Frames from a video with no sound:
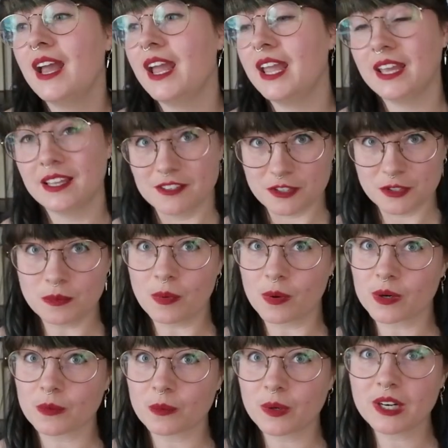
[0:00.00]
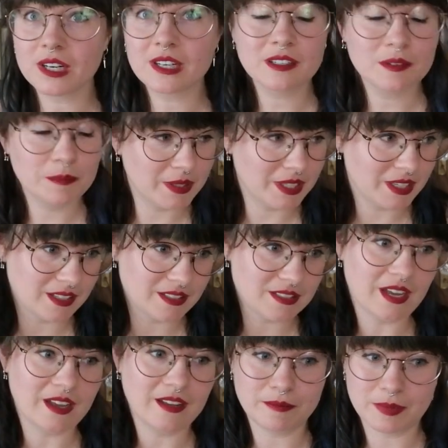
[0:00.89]
and do more work because
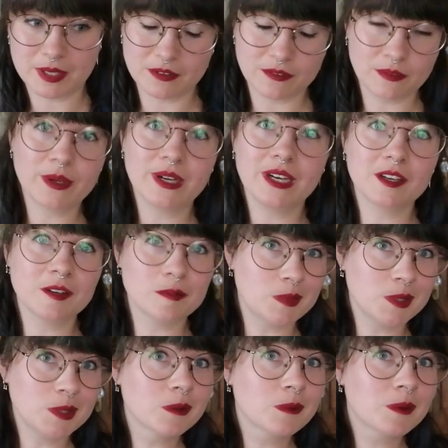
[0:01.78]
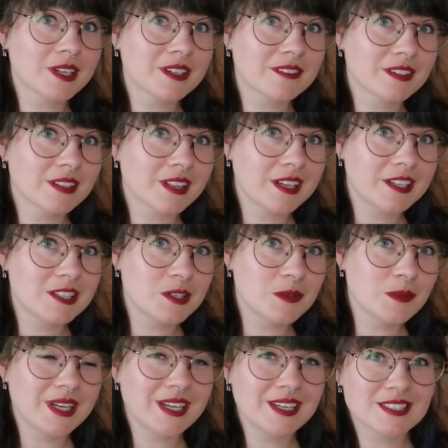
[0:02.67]
I've been avoiding computer work for like
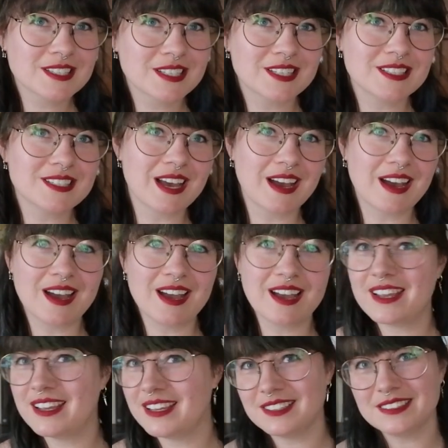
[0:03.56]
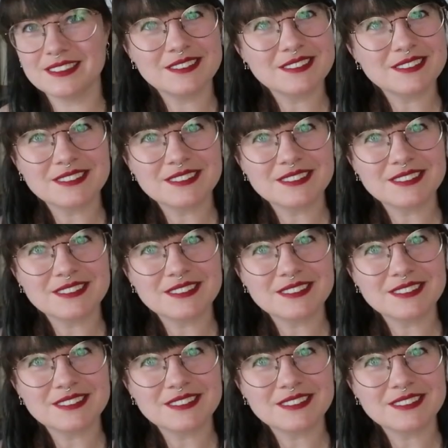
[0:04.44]
two weeks because I